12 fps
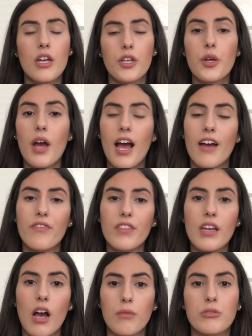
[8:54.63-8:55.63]
you have
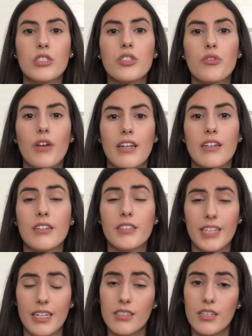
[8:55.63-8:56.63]
the option to write an
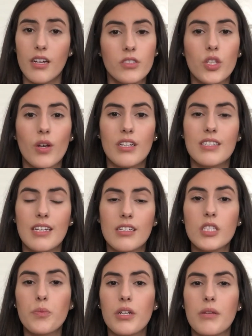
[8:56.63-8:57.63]
addenda. So an addenda
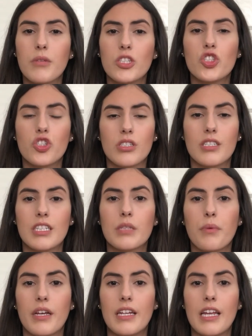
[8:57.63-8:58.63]
is pretty much just
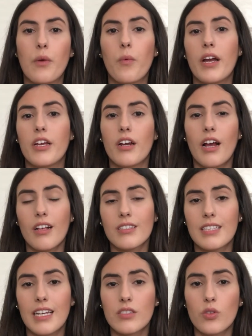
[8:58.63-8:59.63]
explaining why your
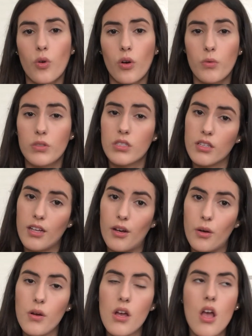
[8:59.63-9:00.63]
LSAT score was
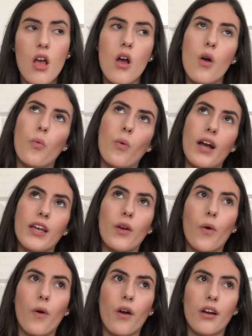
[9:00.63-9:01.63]
low, why
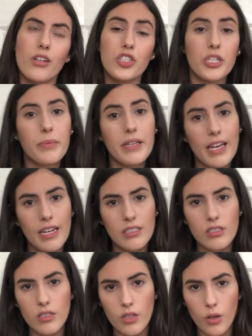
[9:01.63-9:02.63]
your GPA
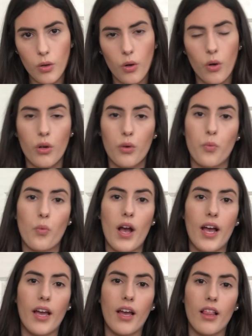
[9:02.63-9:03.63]
is low, or
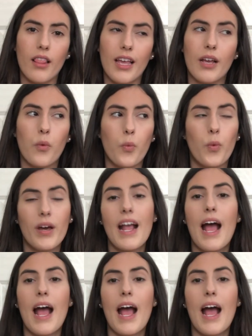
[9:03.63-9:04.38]
what